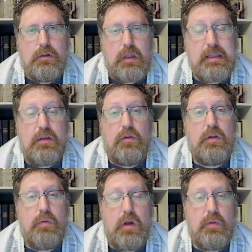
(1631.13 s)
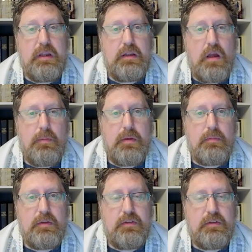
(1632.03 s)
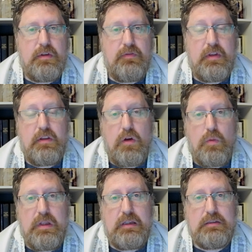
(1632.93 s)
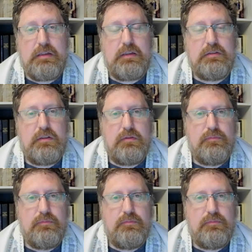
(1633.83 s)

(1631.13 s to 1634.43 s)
And the only way we can help them is if they know we exist.